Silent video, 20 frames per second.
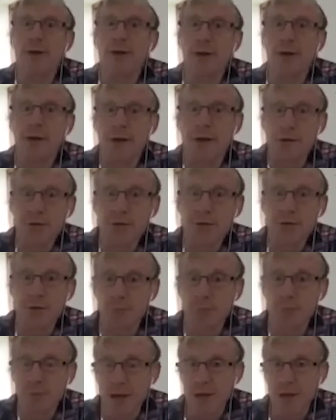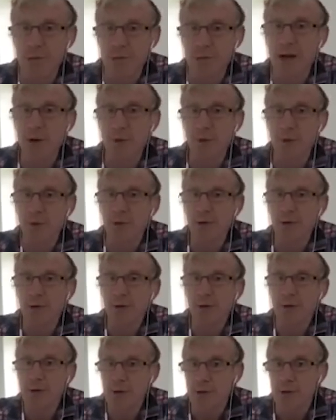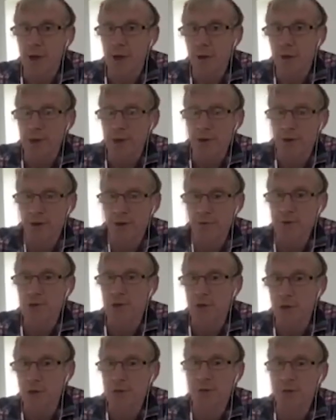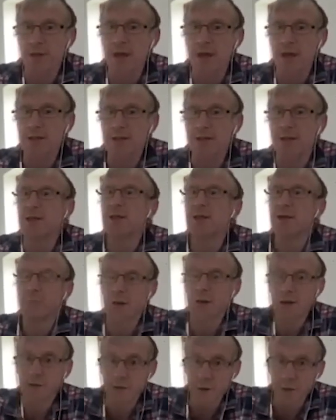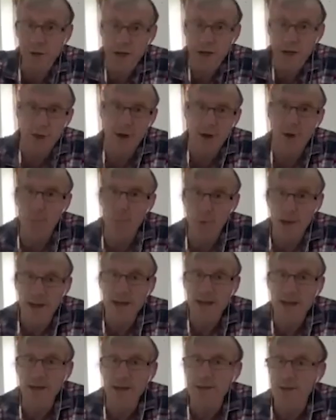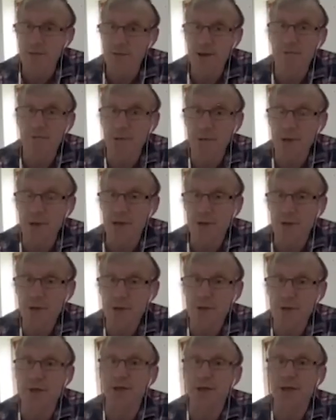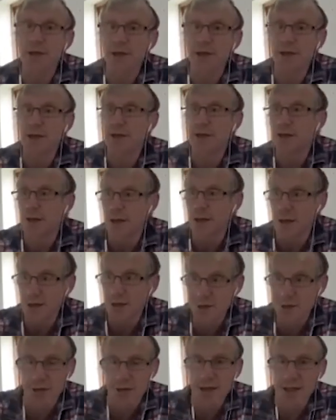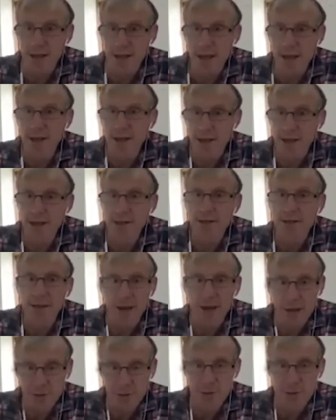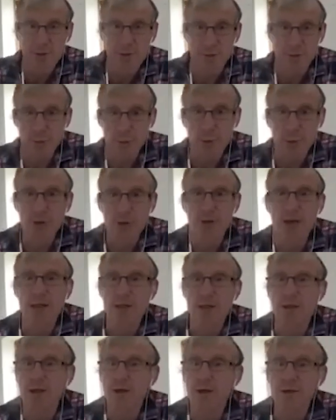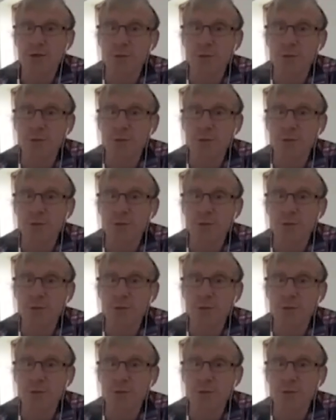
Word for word: and submit the record. So it kind of skews the data. But if you keep a complete list of everything you see and send that in, that's a sort of more standardized